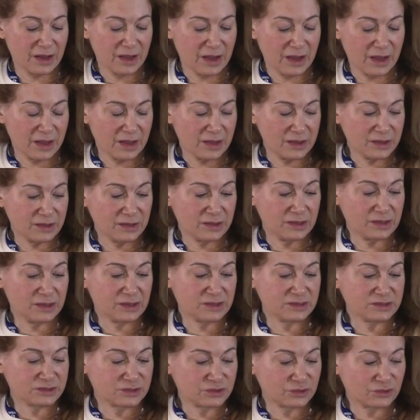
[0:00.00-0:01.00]
a
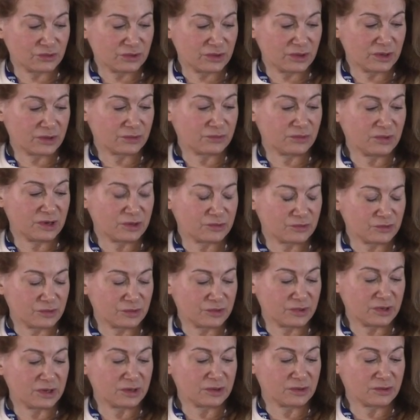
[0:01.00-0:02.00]
historic
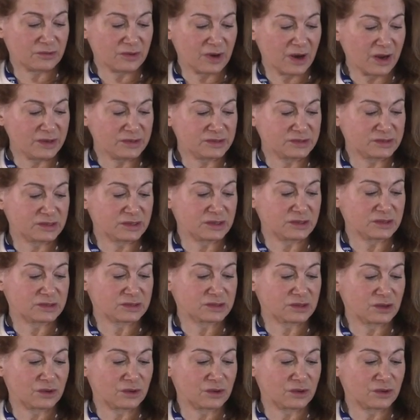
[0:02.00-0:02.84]
recruiting crisis.